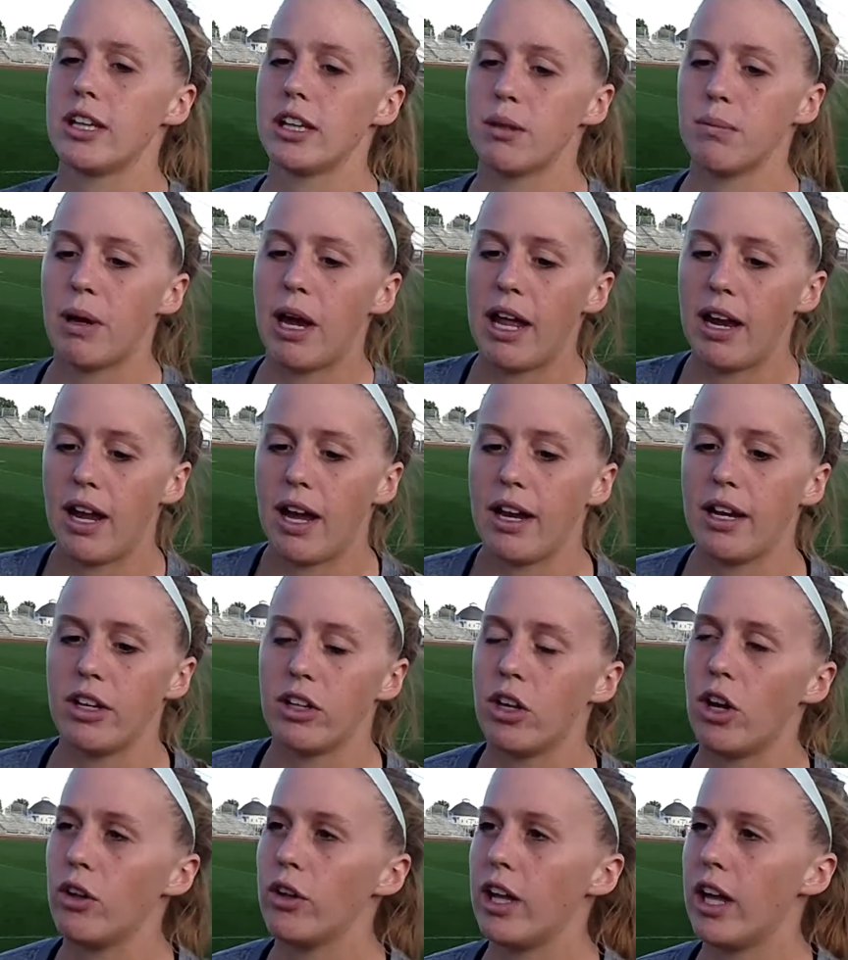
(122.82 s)
take them head on
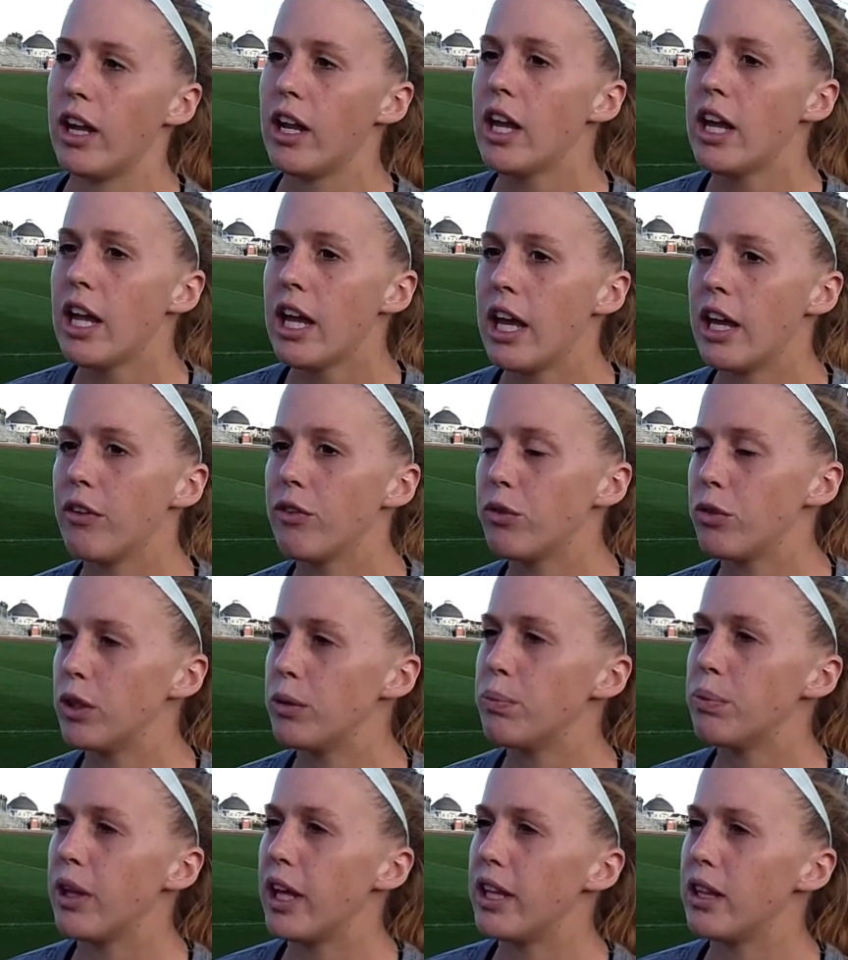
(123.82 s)
and know that if
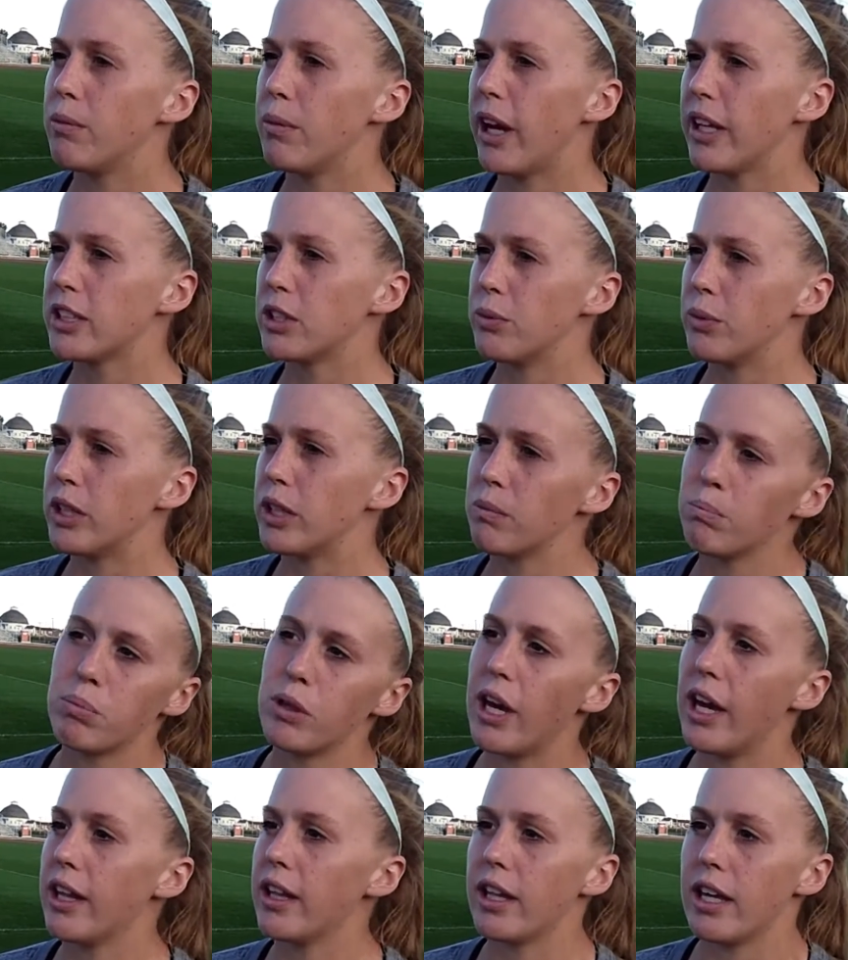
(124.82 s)
we play the best that we can
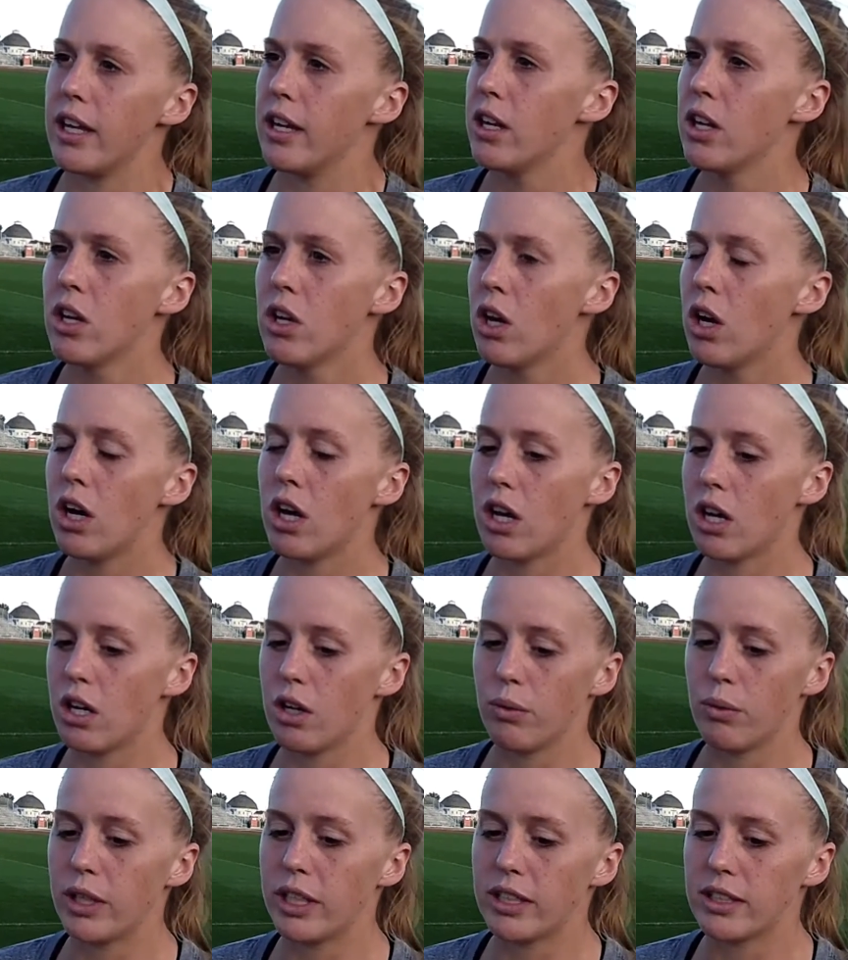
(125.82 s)
play, that
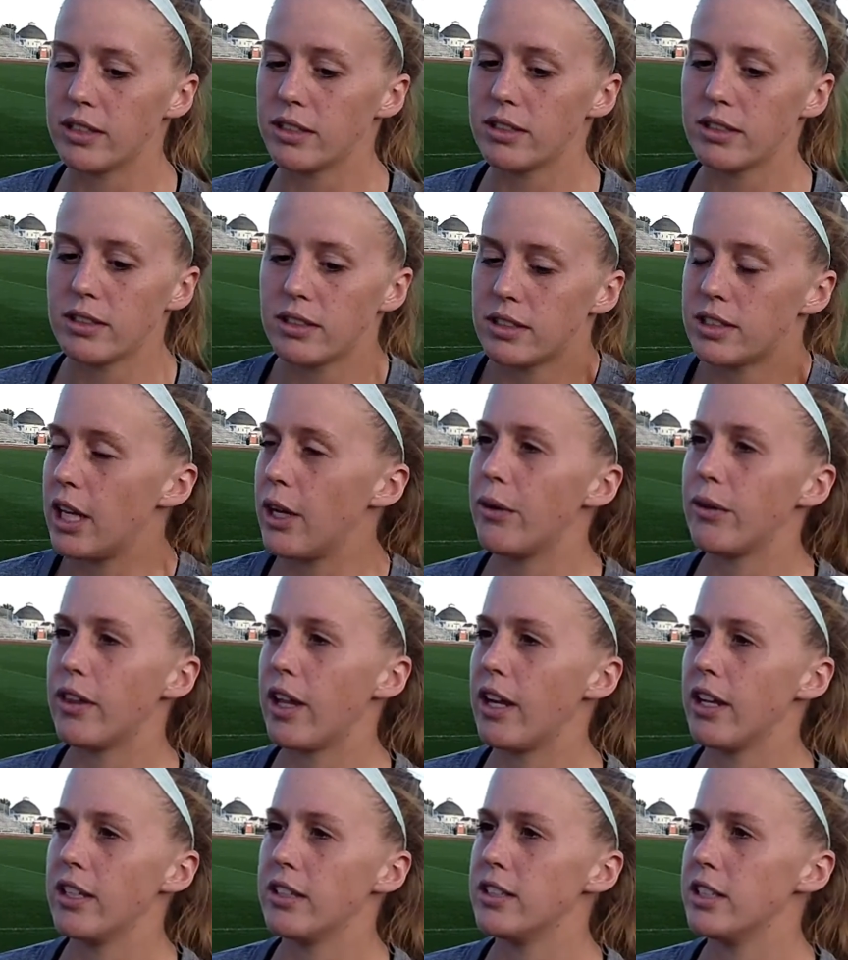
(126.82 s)
uh, we can stay with
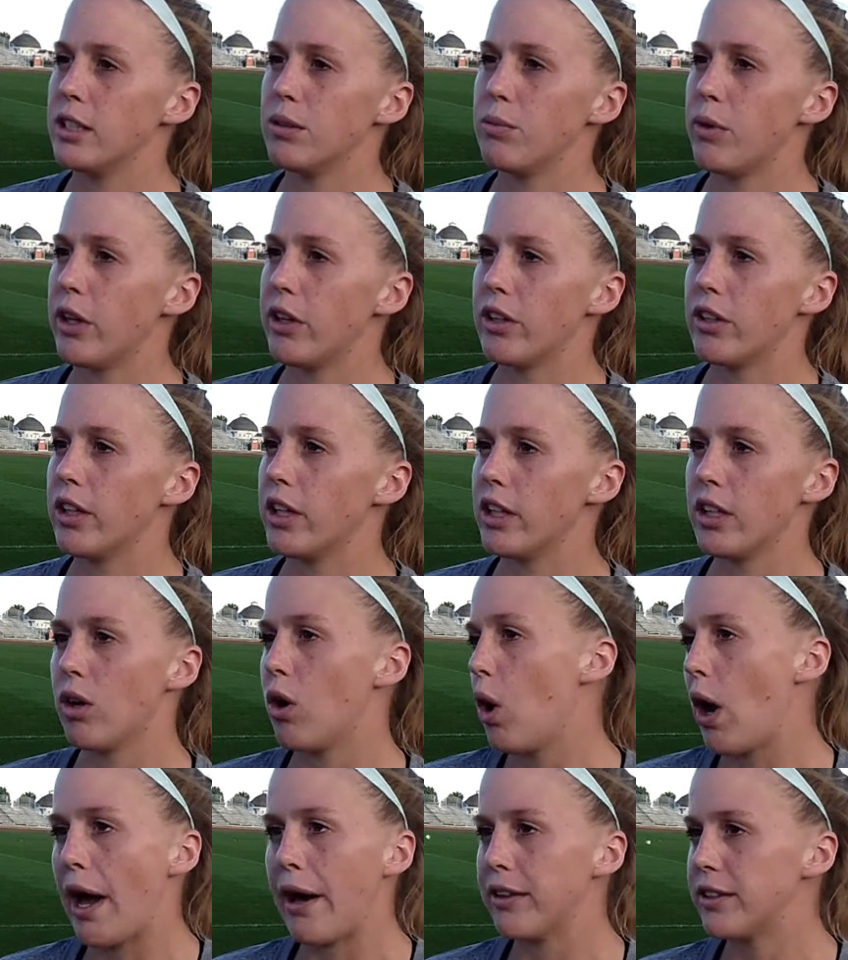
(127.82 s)
any team, whether that
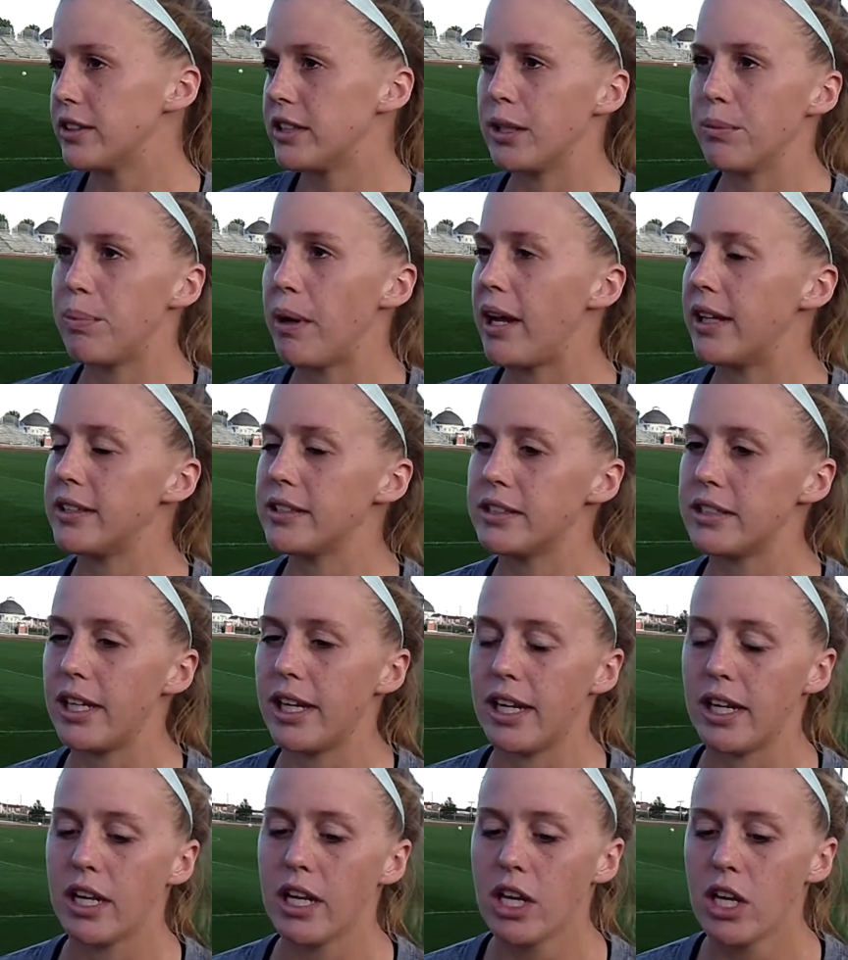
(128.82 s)
Ohio State, Penn
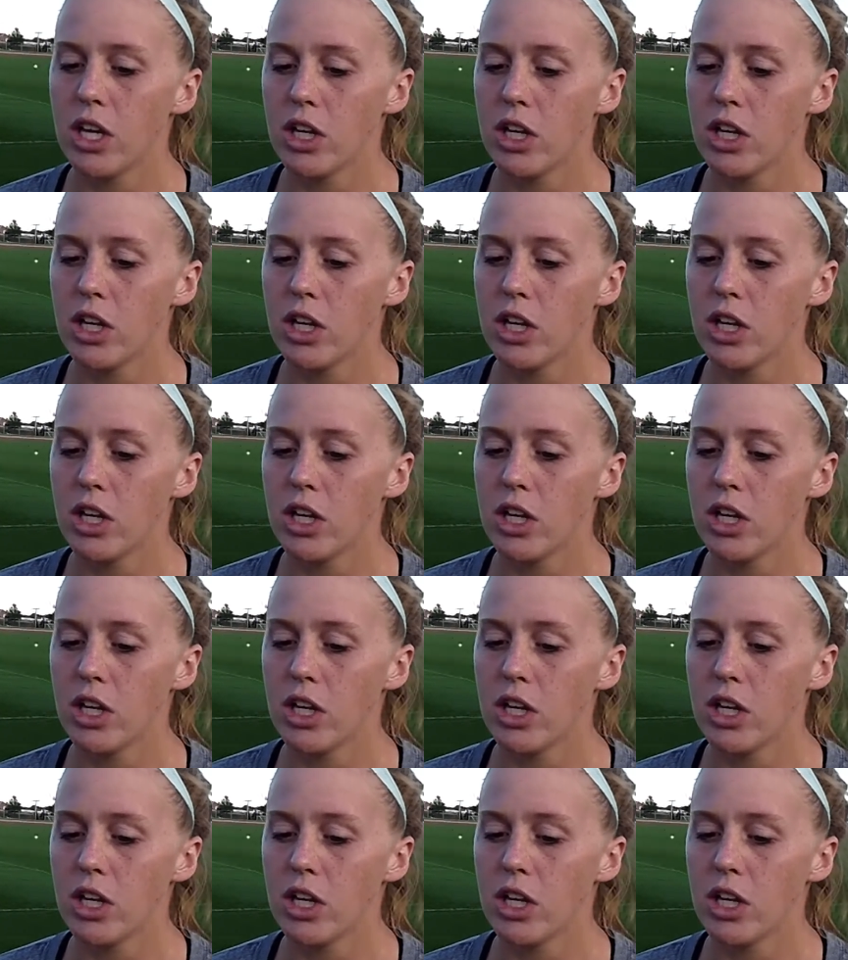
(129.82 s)
State.